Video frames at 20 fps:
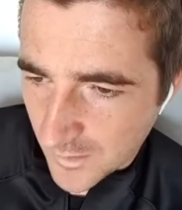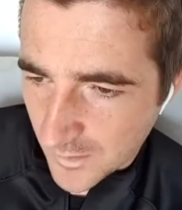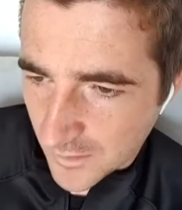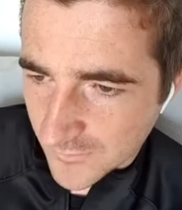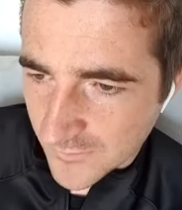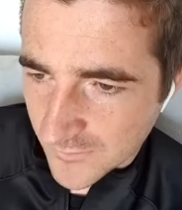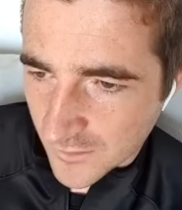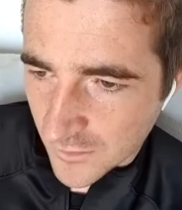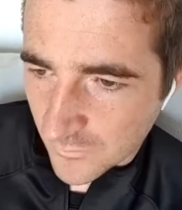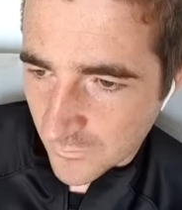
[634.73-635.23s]

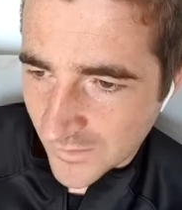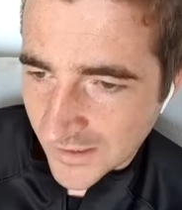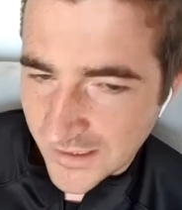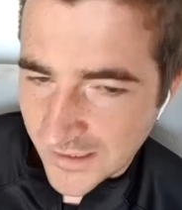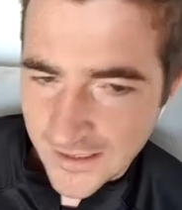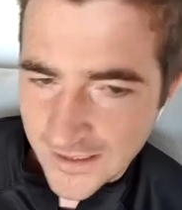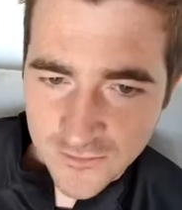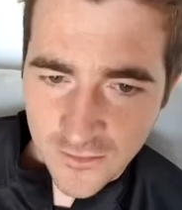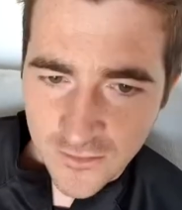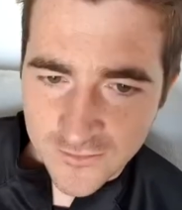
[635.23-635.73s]
So when
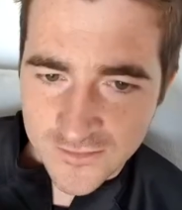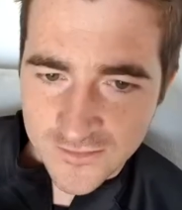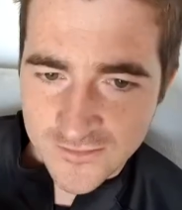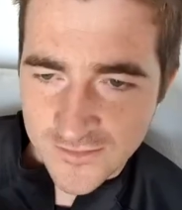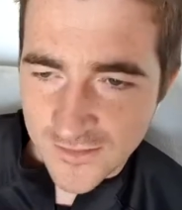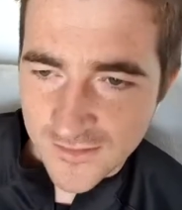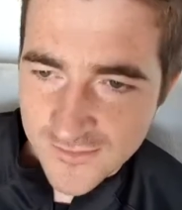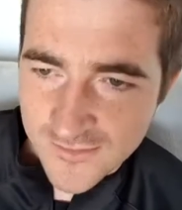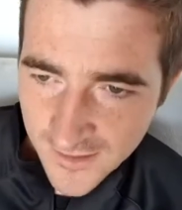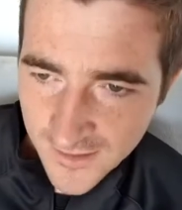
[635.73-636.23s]
kids got to
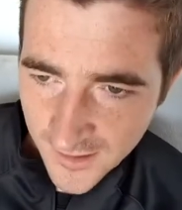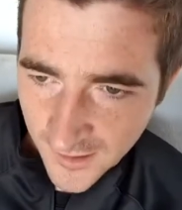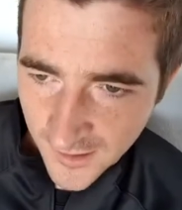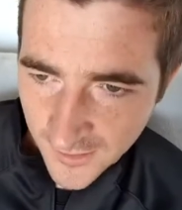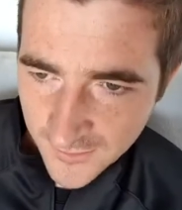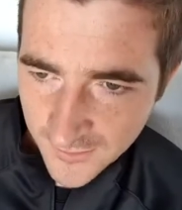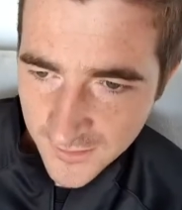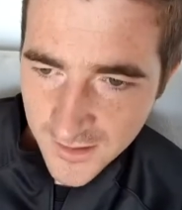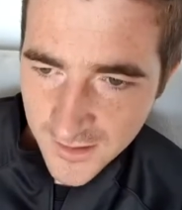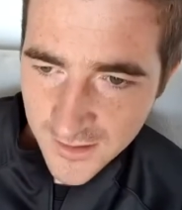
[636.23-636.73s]

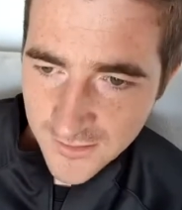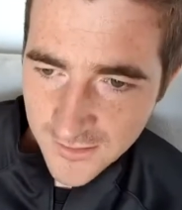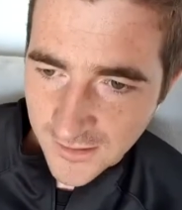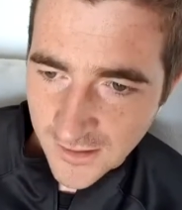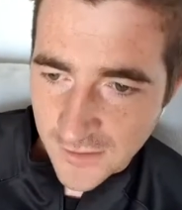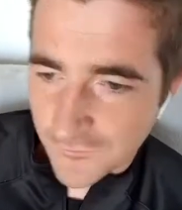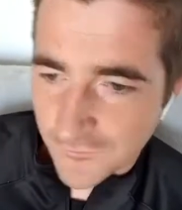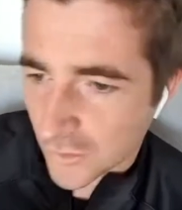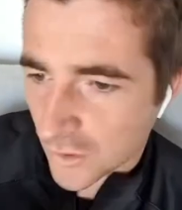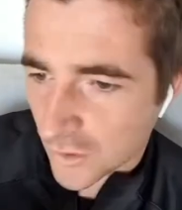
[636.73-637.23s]
16, they
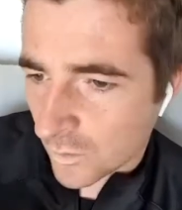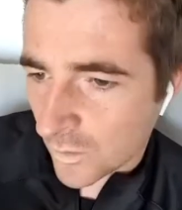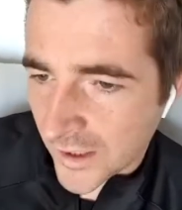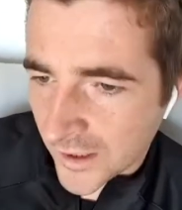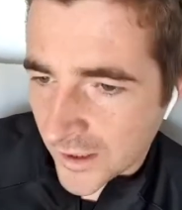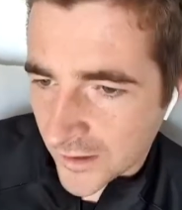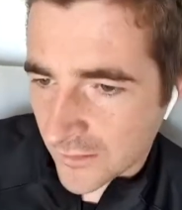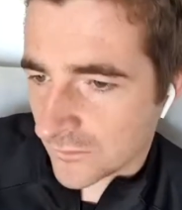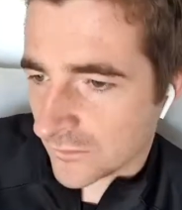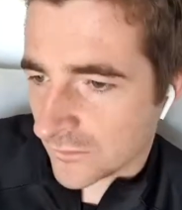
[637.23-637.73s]
either
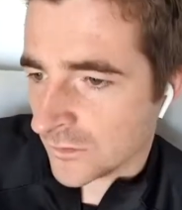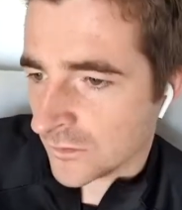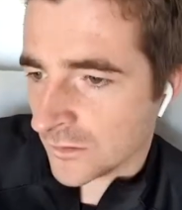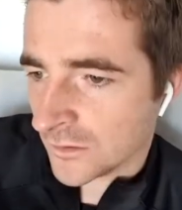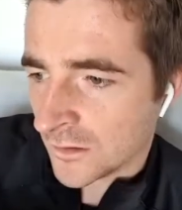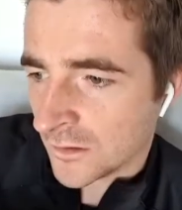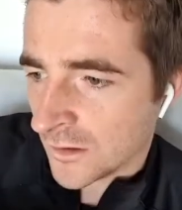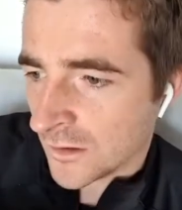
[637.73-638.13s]
quit or